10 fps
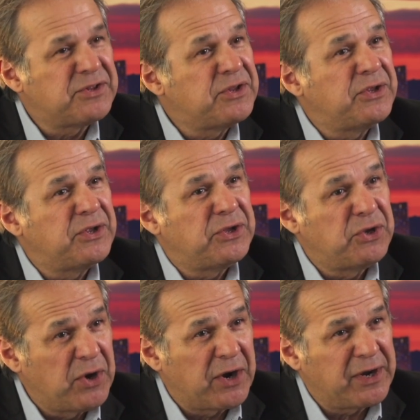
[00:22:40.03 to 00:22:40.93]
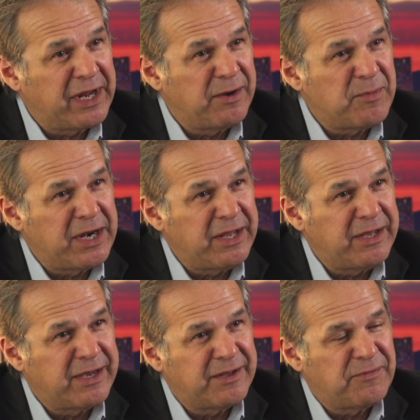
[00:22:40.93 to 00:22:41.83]
You hearing any money
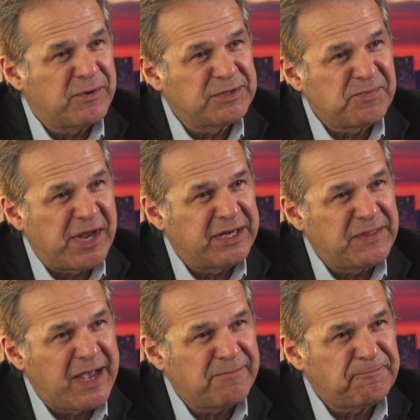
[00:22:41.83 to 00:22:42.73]
that was made in that?